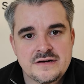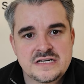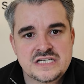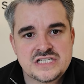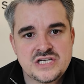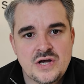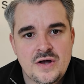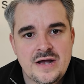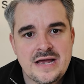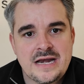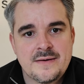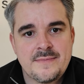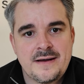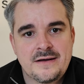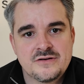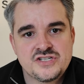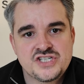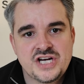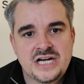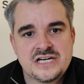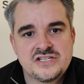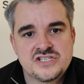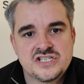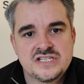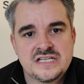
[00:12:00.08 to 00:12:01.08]
excited about
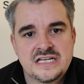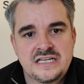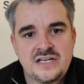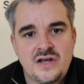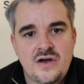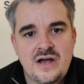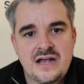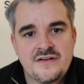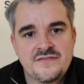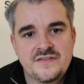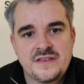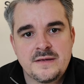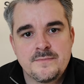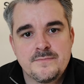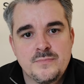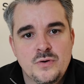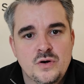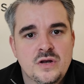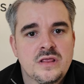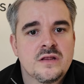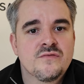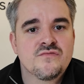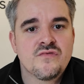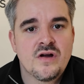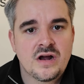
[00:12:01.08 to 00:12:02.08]
changing their life and then
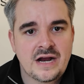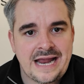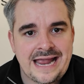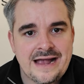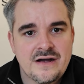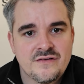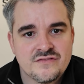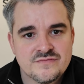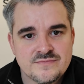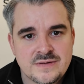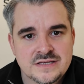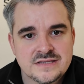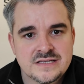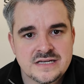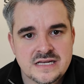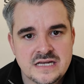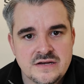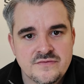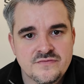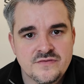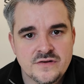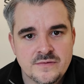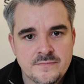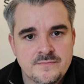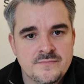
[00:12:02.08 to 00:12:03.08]
pulling the rug out from
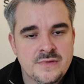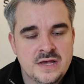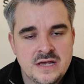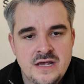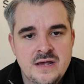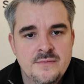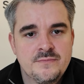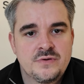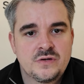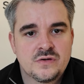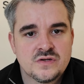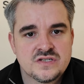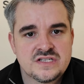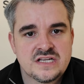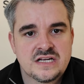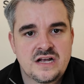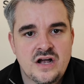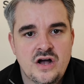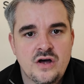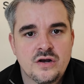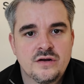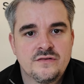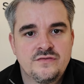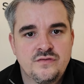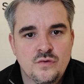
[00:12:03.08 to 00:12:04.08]
underneath them because they
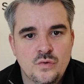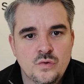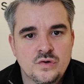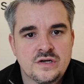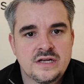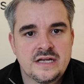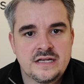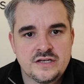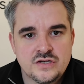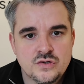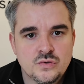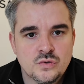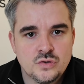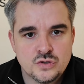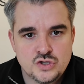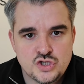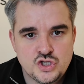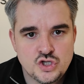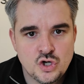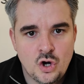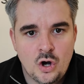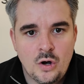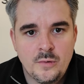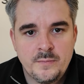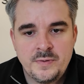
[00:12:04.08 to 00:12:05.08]
can't afford it. Your
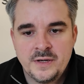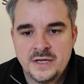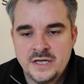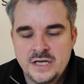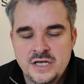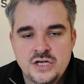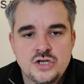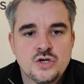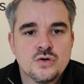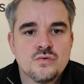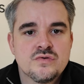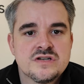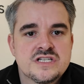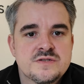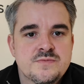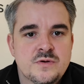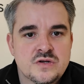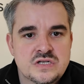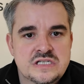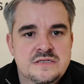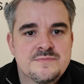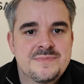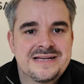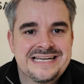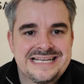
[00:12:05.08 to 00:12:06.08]
job, your
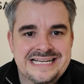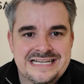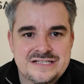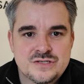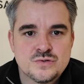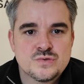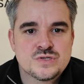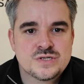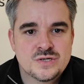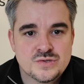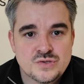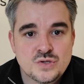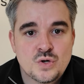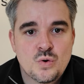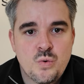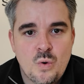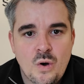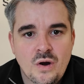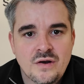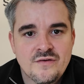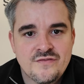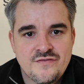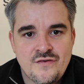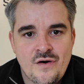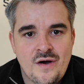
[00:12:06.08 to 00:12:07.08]
responsibility is also to
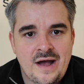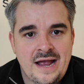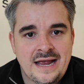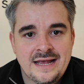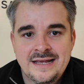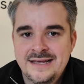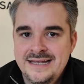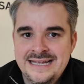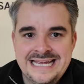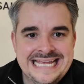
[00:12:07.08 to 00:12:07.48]
qualify.